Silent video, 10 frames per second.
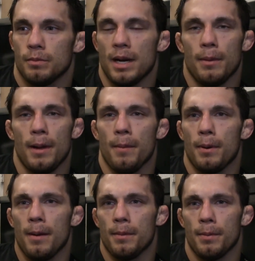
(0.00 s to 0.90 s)
but
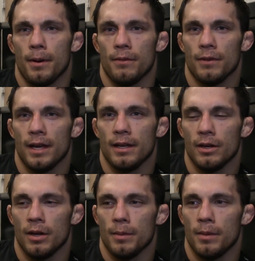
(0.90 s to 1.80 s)
I've been prepared for that.
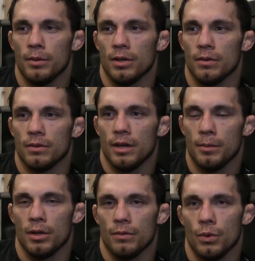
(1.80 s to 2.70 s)

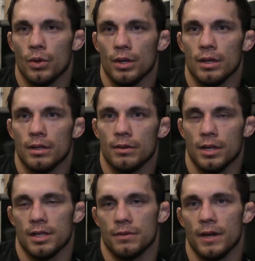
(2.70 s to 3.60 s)
I'm looking forward to
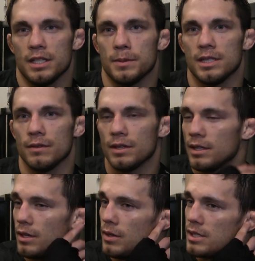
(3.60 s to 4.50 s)
this fight
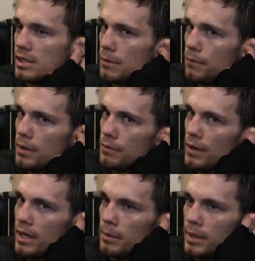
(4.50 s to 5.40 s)
specifically. It's a fun
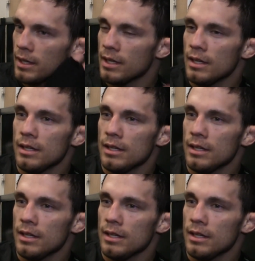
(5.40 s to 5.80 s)
fight. I mean.